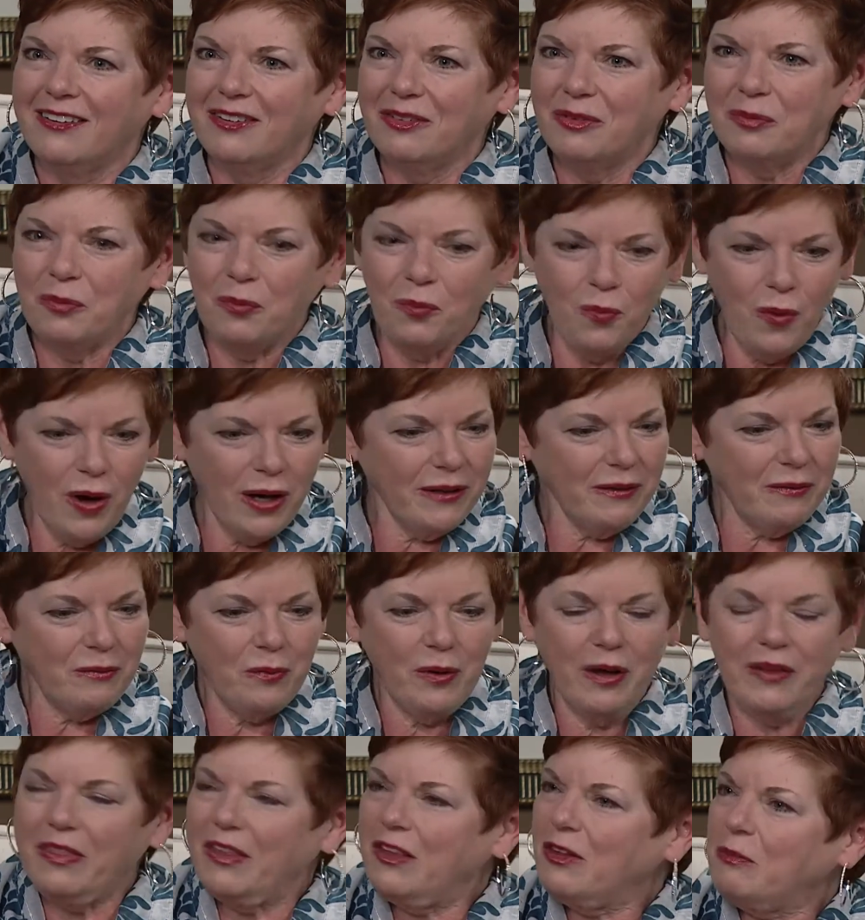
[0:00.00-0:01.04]
what
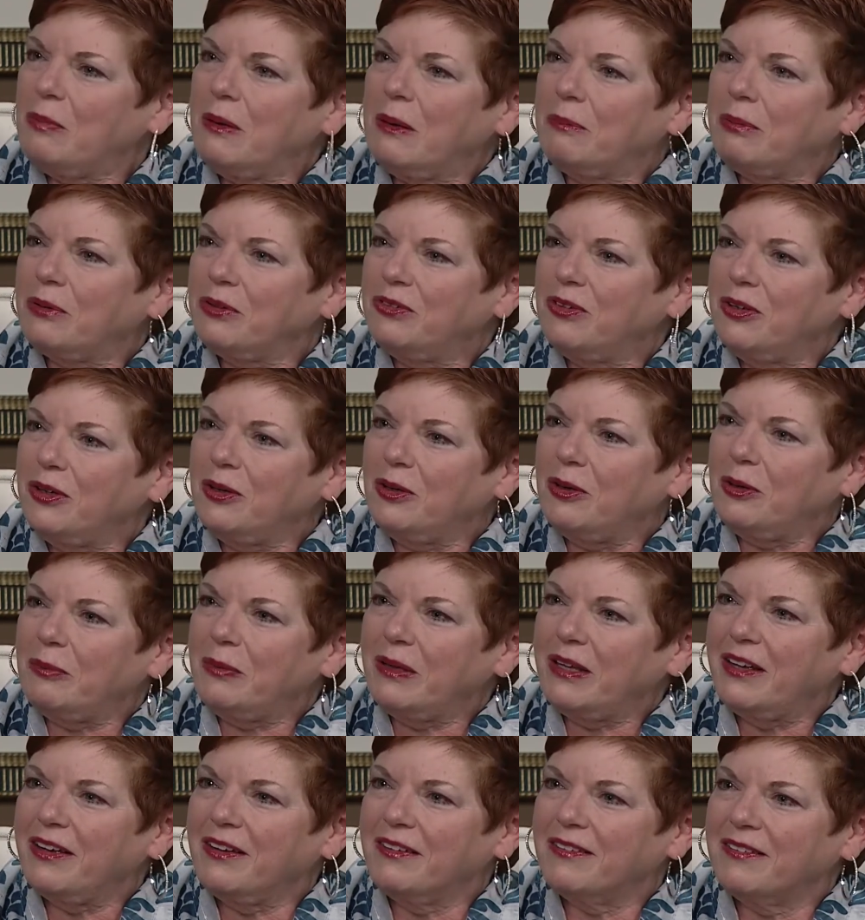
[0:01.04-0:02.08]
what these people do
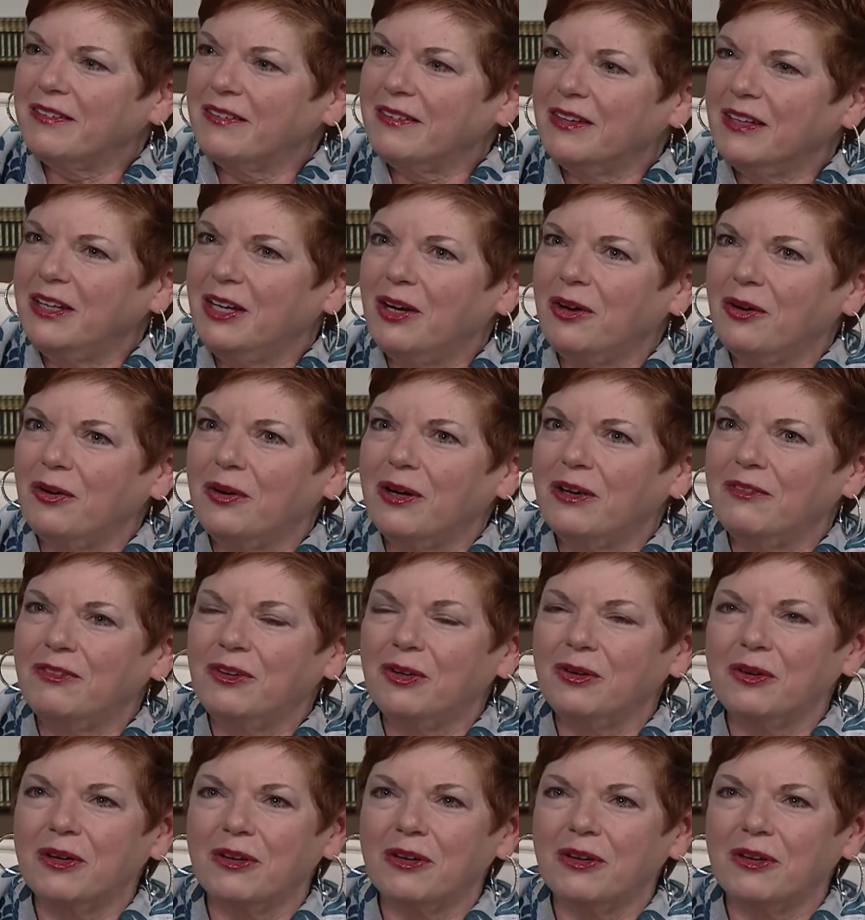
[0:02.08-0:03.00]
because you know if you